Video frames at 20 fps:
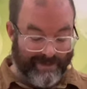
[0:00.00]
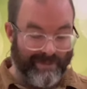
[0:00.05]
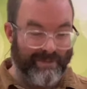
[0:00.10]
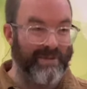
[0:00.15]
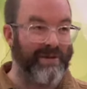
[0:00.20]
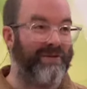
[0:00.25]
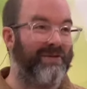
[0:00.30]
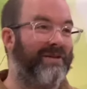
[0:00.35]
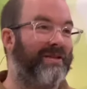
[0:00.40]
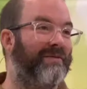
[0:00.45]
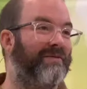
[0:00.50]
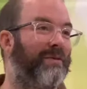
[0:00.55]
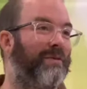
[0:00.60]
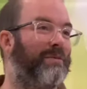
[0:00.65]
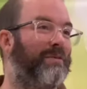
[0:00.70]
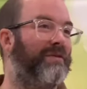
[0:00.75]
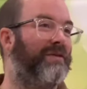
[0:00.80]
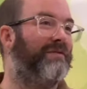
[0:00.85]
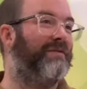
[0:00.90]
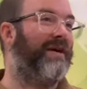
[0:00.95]
but see, the
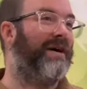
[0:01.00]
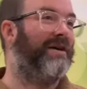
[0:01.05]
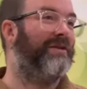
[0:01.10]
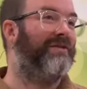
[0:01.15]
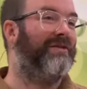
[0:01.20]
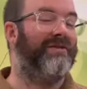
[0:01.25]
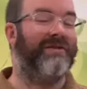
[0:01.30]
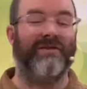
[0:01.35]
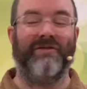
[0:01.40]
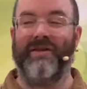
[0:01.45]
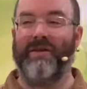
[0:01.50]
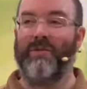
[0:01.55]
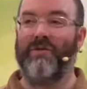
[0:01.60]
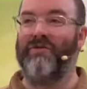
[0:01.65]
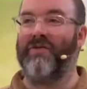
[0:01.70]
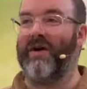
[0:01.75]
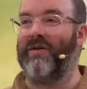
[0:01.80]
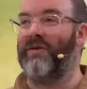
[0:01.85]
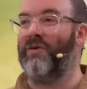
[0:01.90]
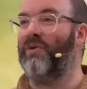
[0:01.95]
problem with the Pharisees is they would
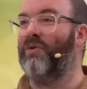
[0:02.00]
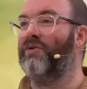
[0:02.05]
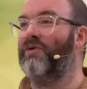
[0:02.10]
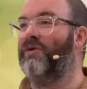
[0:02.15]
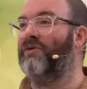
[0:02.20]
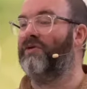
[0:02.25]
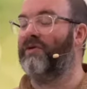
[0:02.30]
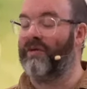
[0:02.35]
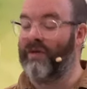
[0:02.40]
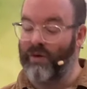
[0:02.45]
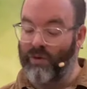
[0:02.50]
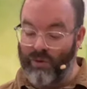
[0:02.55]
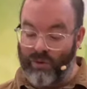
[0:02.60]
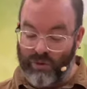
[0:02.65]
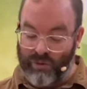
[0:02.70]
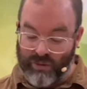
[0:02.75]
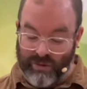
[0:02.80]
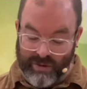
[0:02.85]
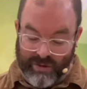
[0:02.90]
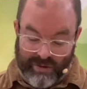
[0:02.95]
rather hold on to the
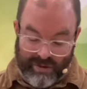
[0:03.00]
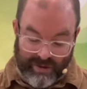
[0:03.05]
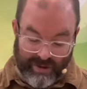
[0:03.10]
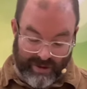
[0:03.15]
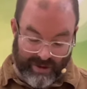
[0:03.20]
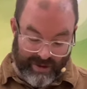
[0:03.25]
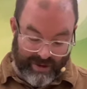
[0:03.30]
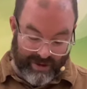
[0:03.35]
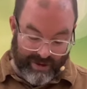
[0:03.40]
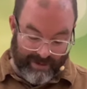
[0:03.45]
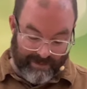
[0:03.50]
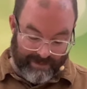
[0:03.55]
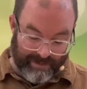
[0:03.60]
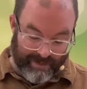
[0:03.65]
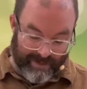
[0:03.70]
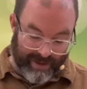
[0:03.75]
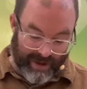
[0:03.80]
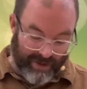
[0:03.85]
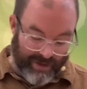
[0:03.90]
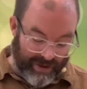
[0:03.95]
old.
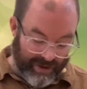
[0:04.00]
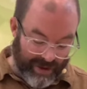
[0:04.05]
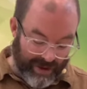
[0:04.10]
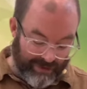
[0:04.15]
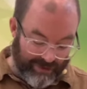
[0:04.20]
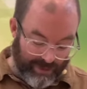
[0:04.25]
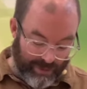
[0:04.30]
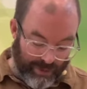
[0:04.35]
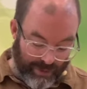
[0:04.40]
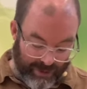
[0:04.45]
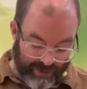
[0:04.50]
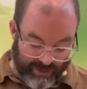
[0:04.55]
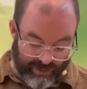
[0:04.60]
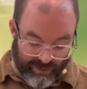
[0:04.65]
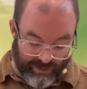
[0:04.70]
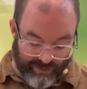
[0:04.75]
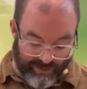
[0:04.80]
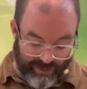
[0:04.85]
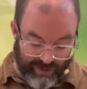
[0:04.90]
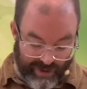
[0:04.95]
I think that's the point
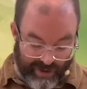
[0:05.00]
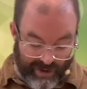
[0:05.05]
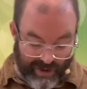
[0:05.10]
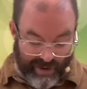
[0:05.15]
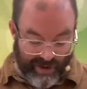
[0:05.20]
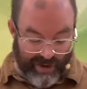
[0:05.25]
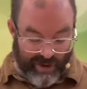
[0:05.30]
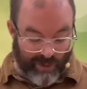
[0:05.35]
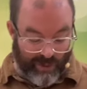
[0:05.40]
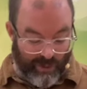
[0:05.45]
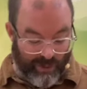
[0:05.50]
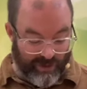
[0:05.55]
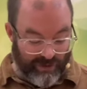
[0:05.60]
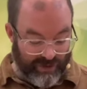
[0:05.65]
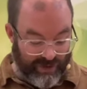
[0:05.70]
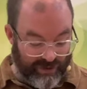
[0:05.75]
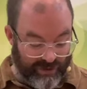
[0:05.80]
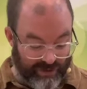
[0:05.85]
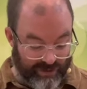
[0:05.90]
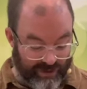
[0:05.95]
of uh, what
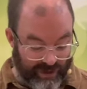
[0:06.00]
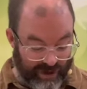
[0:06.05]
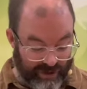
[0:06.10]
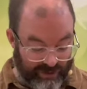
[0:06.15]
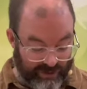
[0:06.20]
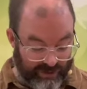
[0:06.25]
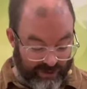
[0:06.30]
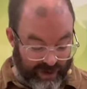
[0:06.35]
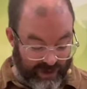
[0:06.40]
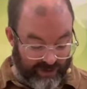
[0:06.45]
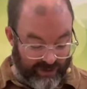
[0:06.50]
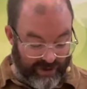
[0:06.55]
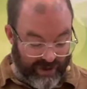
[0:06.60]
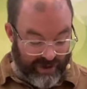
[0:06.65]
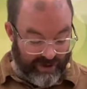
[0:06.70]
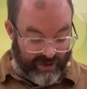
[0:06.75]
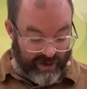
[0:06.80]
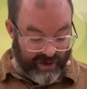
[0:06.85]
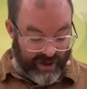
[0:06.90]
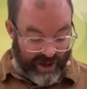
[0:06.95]
Jesus says in verse
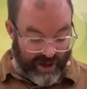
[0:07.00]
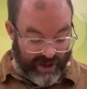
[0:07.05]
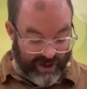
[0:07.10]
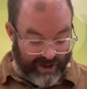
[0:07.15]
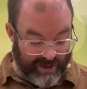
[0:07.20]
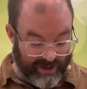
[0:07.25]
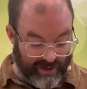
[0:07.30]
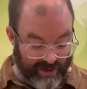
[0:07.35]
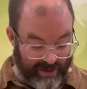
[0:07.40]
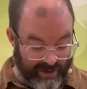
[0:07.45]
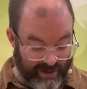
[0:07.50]
39.